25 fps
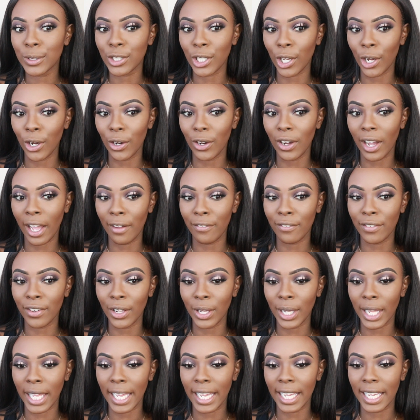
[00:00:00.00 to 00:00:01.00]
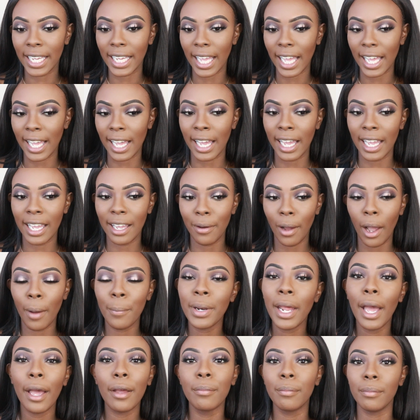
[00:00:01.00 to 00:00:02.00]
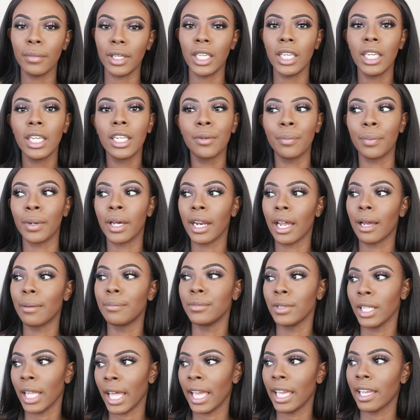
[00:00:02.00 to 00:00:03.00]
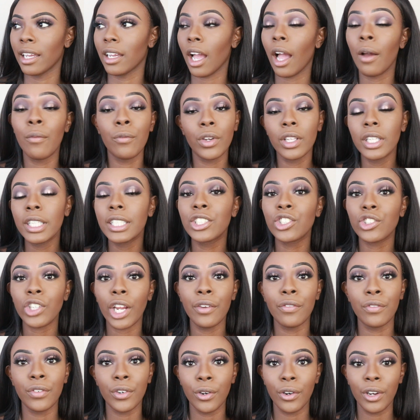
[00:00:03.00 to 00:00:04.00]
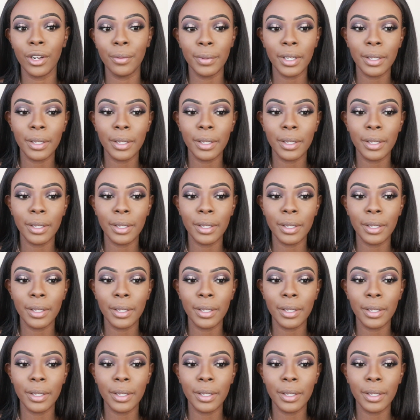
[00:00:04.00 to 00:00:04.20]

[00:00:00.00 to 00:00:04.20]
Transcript: So I feel like I'm not mean, but I'm really straightforward.